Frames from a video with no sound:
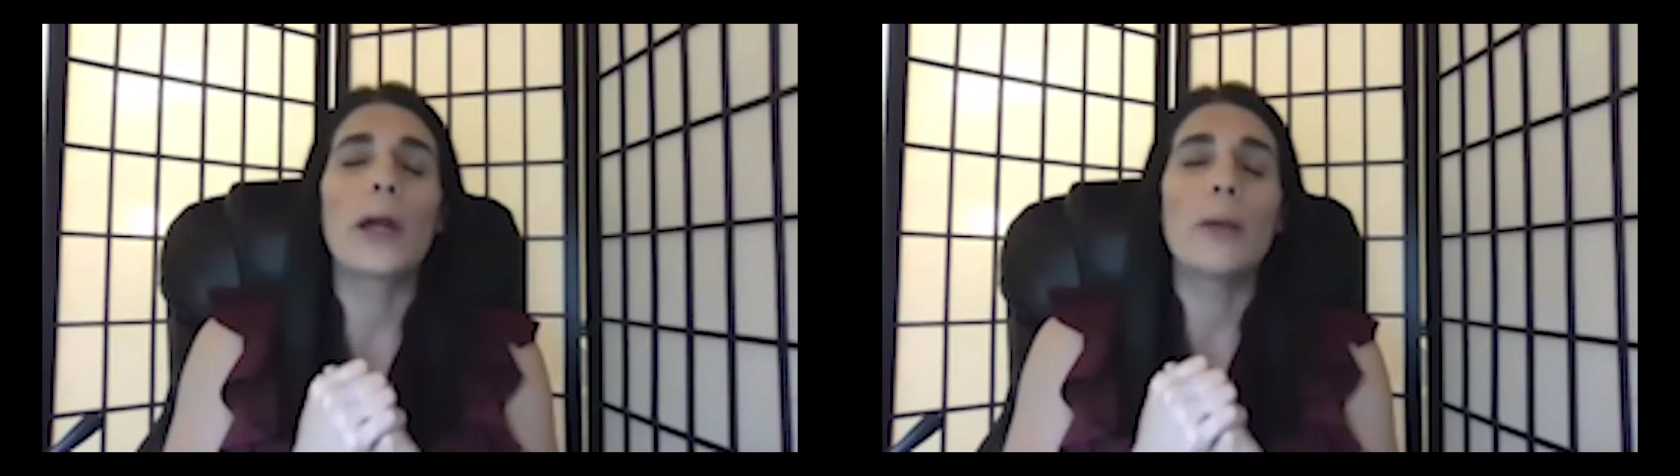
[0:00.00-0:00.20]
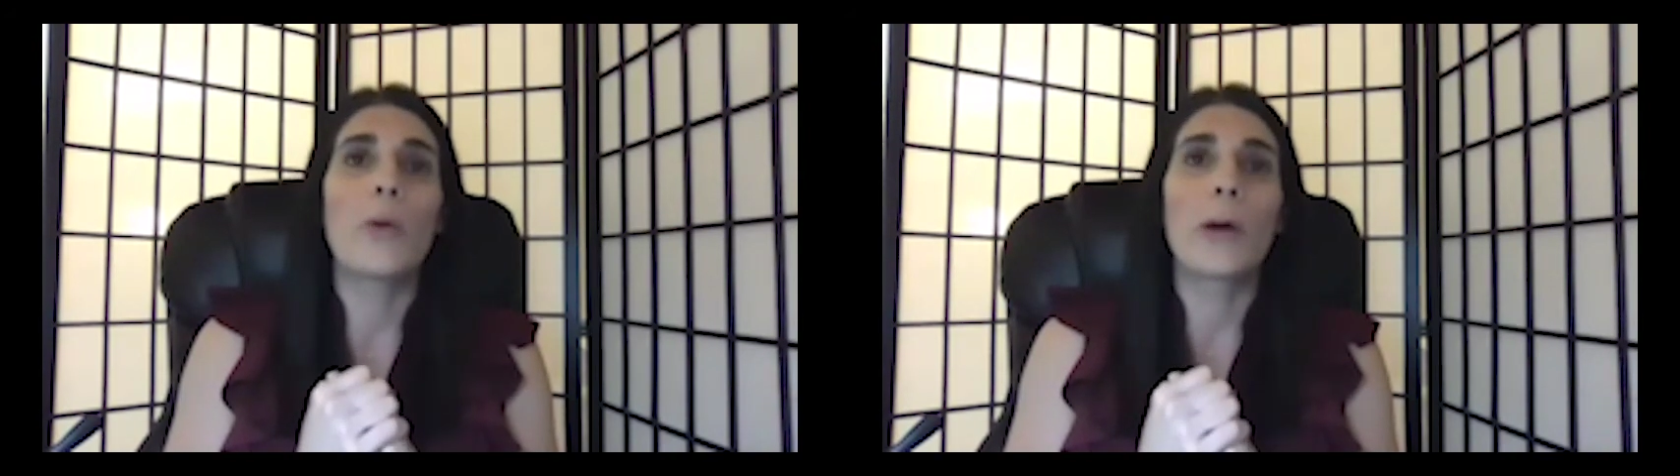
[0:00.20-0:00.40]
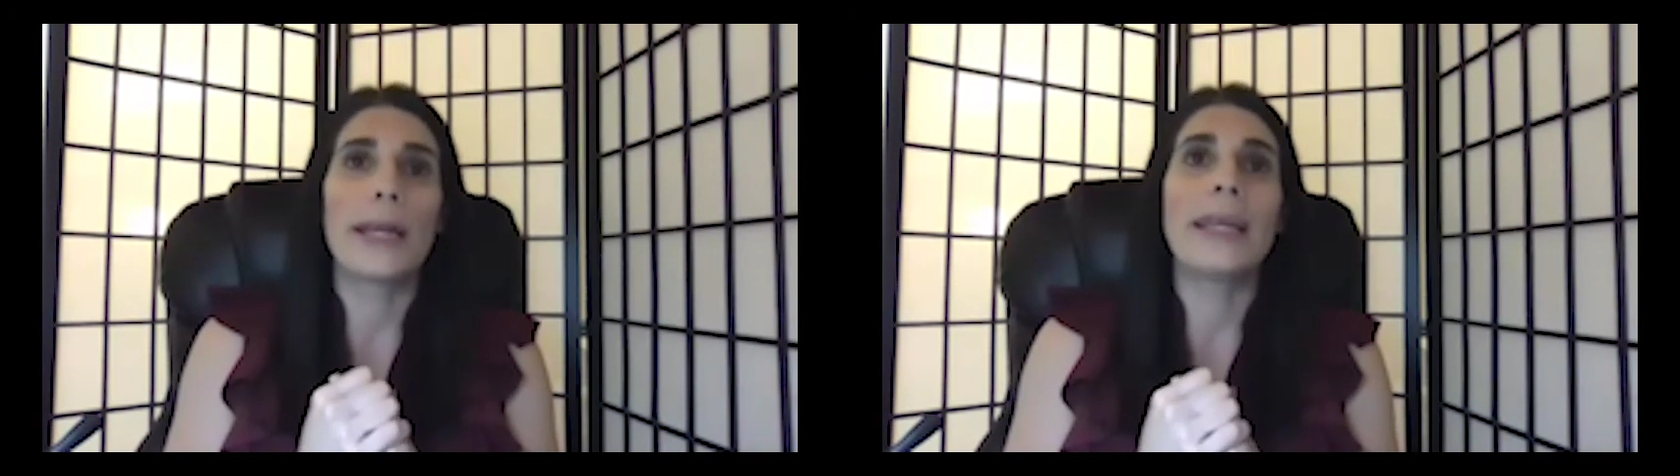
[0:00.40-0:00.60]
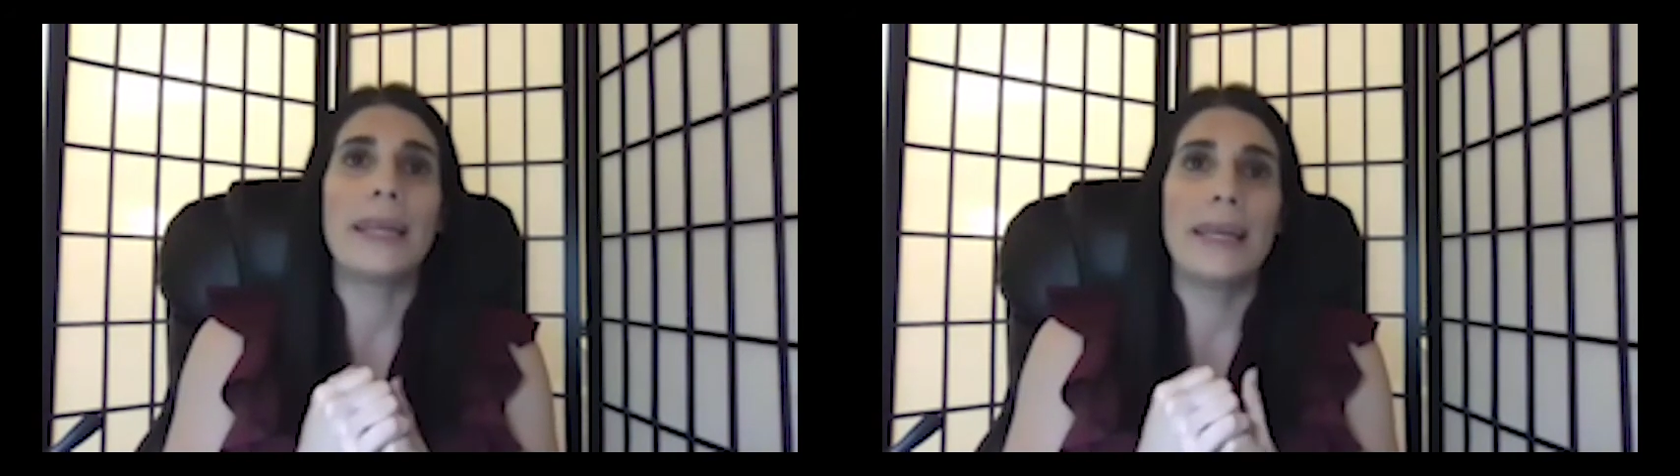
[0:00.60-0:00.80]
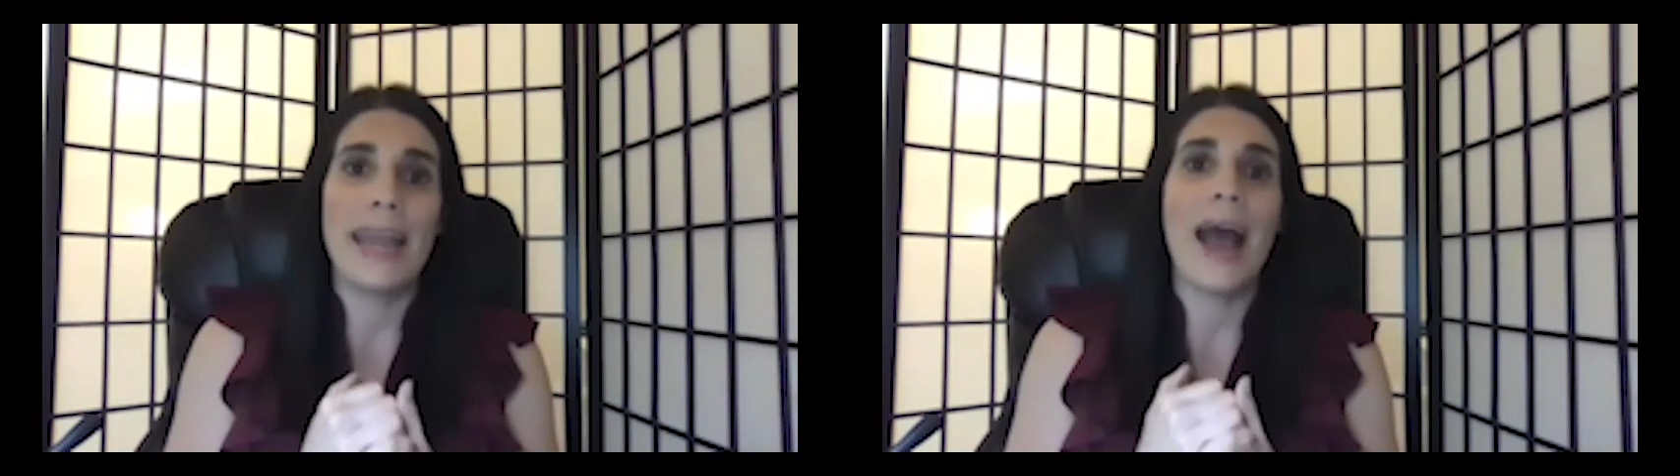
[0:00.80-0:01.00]
important
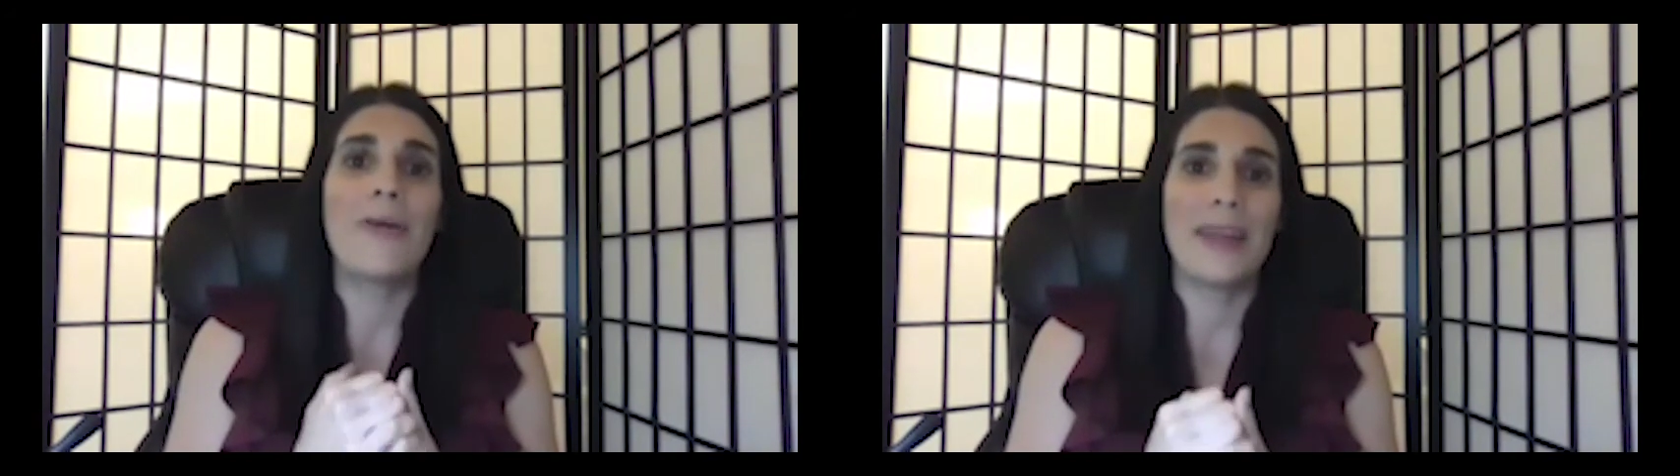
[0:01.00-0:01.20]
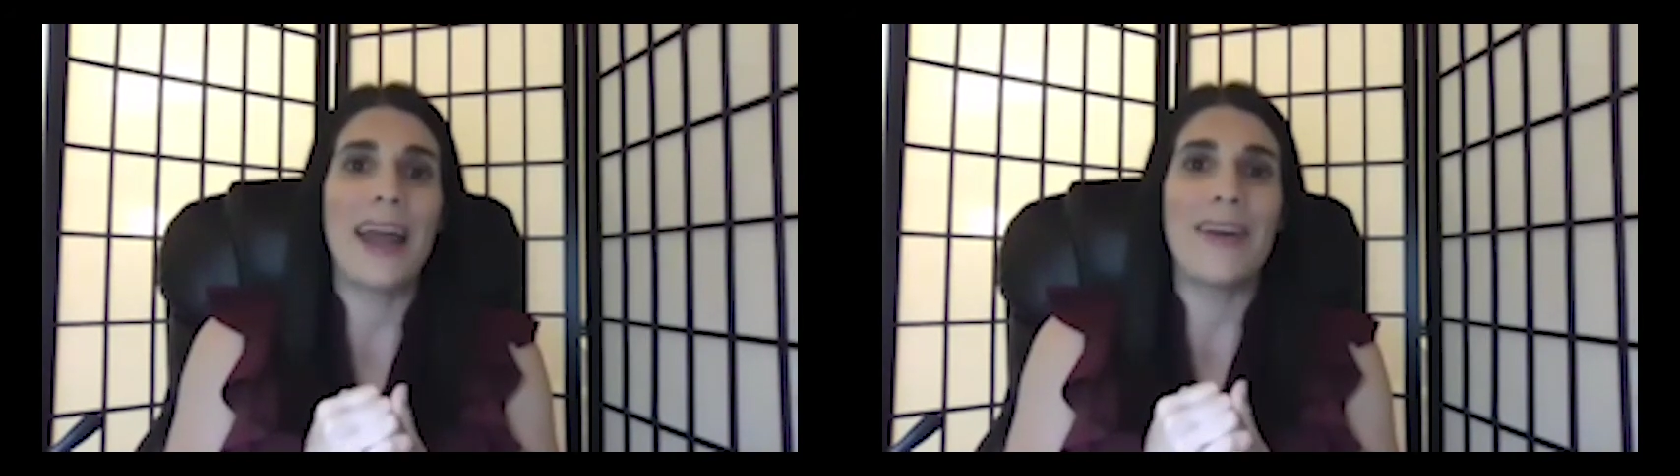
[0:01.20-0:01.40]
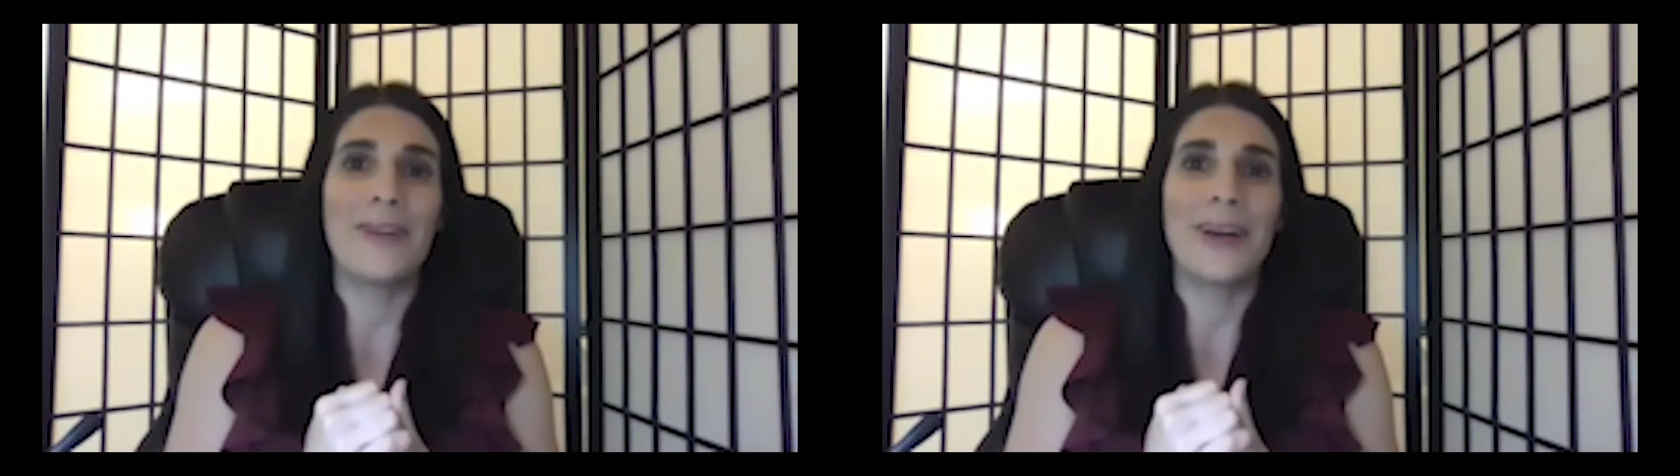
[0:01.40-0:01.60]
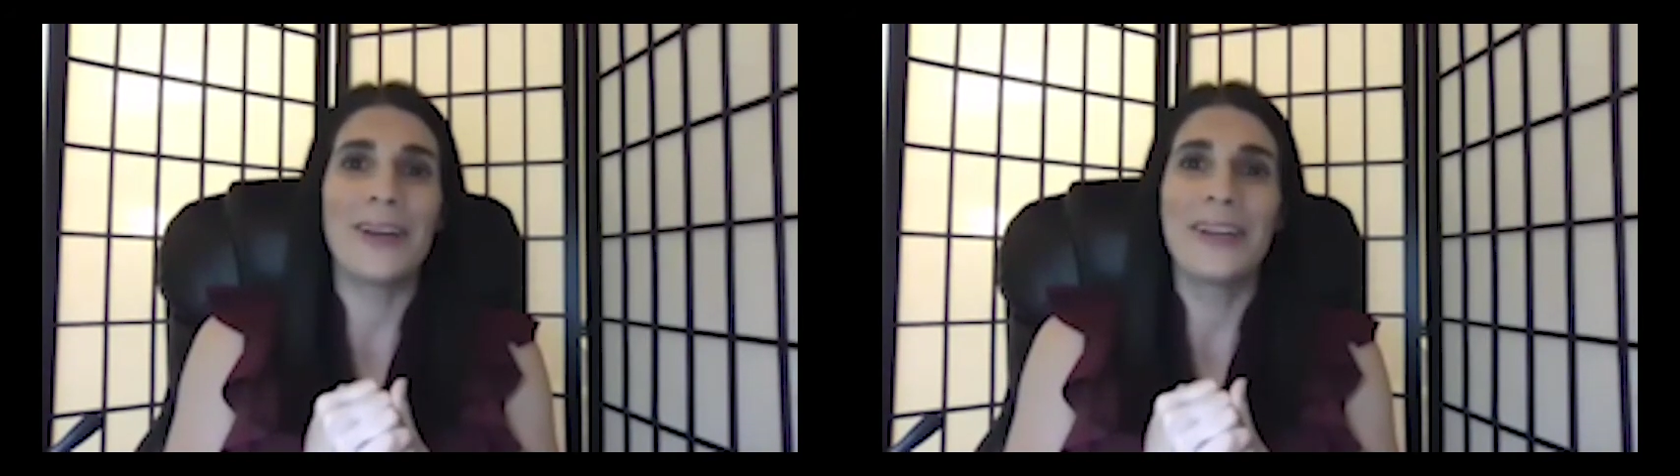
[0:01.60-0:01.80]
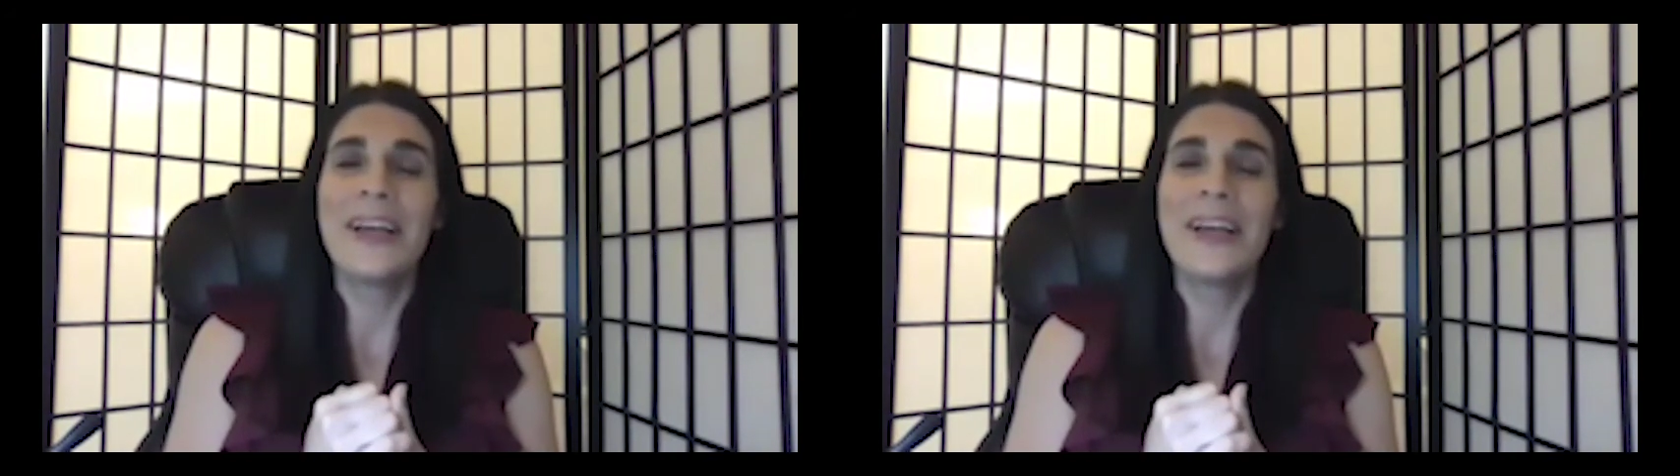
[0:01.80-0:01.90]
now than ever.